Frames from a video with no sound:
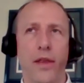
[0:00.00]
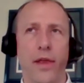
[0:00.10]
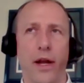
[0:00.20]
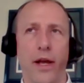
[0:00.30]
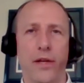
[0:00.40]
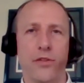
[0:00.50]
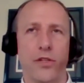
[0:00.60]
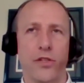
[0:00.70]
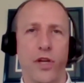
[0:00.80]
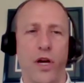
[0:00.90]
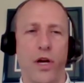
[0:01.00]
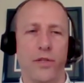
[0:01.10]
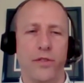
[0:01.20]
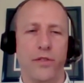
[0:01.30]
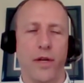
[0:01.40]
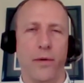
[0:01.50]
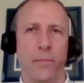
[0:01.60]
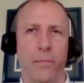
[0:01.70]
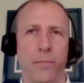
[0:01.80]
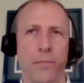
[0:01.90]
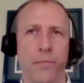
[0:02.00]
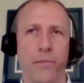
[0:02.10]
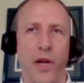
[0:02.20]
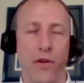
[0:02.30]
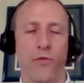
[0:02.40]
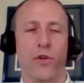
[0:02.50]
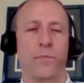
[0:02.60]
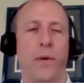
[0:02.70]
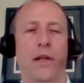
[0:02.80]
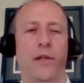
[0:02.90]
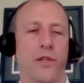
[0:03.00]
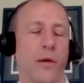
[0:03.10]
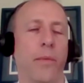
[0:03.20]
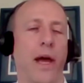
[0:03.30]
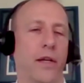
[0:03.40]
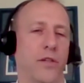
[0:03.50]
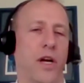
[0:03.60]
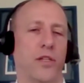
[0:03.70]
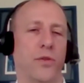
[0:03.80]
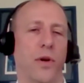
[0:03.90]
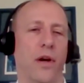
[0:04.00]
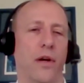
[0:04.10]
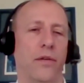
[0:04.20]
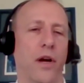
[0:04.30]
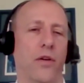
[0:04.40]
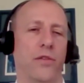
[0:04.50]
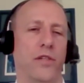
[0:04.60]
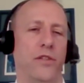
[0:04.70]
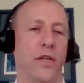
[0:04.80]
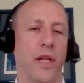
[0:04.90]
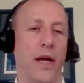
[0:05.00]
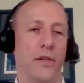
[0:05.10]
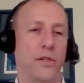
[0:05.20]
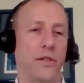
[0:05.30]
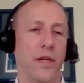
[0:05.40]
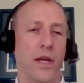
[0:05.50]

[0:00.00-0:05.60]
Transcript: that I actually saw some Air Force pilots come back and talk to our R O T C class.